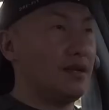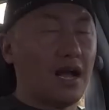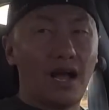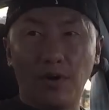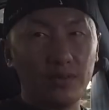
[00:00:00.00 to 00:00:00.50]

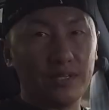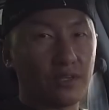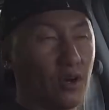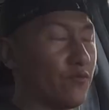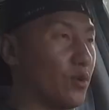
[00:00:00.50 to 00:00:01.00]
I've owned
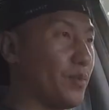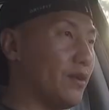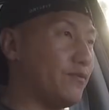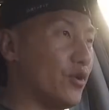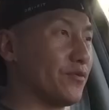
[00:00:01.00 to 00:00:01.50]
this car for
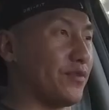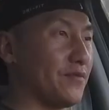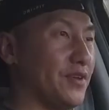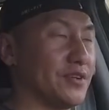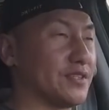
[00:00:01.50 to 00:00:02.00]
about 4 to
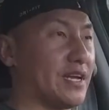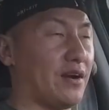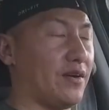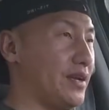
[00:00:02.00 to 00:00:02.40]
5 years now,